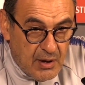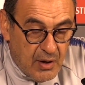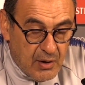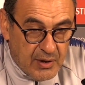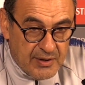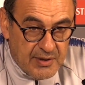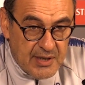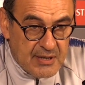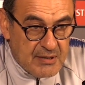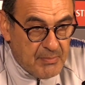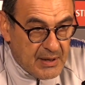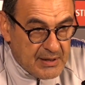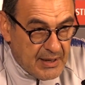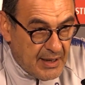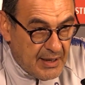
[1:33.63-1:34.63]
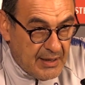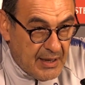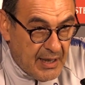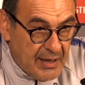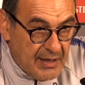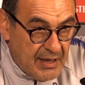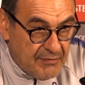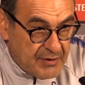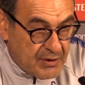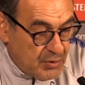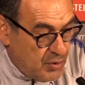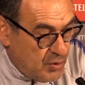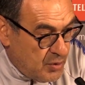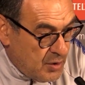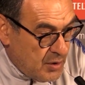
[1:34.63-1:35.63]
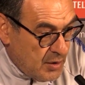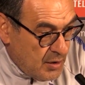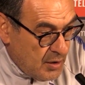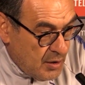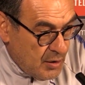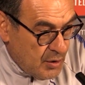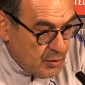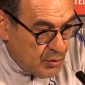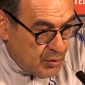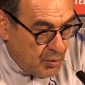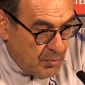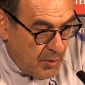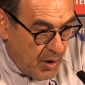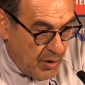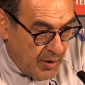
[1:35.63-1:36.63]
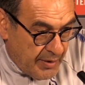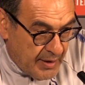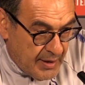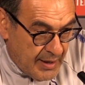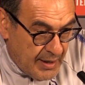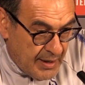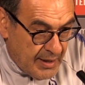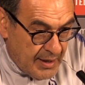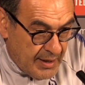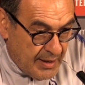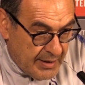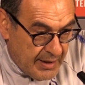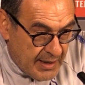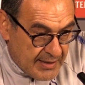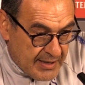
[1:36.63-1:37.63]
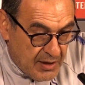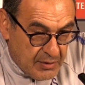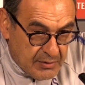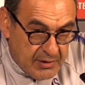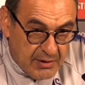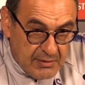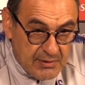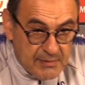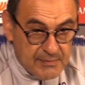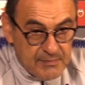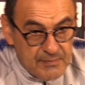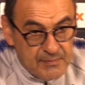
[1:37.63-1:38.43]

Only this, but I, I have two two more uh, years contract.